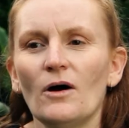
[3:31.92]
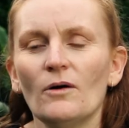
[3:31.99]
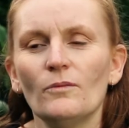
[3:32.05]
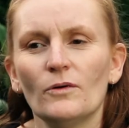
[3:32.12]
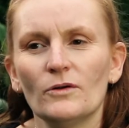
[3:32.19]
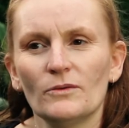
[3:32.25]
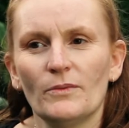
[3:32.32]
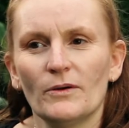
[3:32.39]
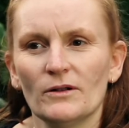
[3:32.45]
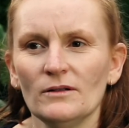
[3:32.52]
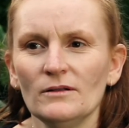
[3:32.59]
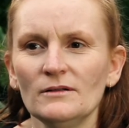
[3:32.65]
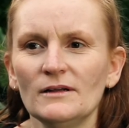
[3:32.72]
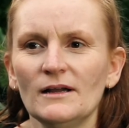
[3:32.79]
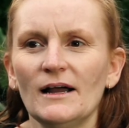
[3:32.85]
hot water
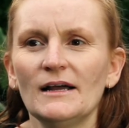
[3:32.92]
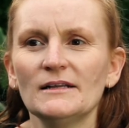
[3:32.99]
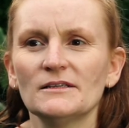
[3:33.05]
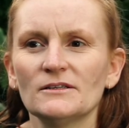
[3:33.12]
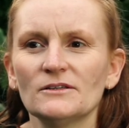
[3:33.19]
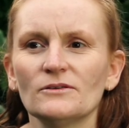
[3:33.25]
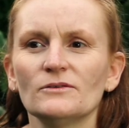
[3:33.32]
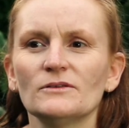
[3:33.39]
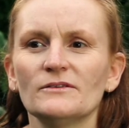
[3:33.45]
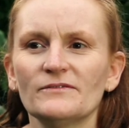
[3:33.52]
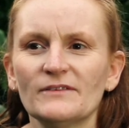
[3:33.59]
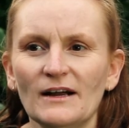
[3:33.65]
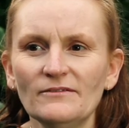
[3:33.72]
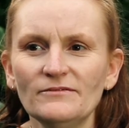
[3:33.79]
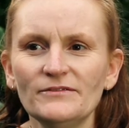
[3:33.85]
bottle as a source of
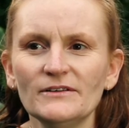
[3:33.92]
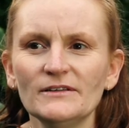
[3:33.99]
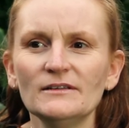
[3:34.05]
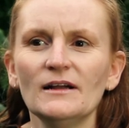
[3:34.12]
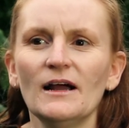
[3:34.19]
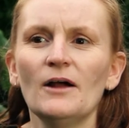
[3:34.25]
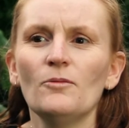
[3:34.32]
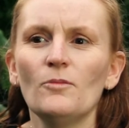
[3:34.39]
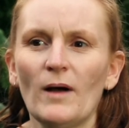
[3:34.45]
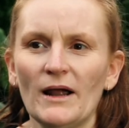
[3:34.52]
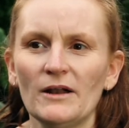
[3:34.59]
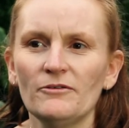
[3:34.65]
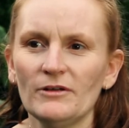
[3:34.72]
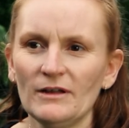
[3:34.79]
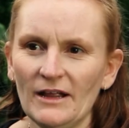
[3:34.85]
comfort and way
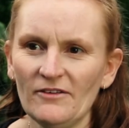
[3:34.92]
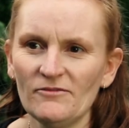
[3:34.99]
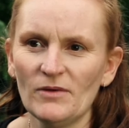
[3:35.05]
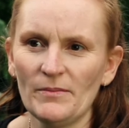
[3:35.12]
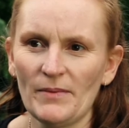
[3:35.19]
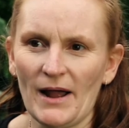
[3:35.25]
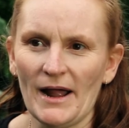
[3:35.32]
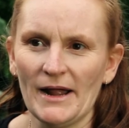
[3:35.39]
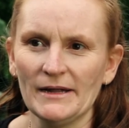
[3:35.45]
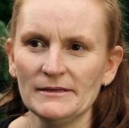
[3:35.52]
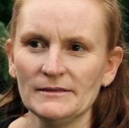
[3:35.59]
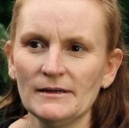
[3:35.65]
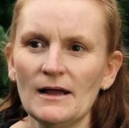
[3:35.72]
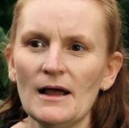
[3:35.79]
to relieve my pain.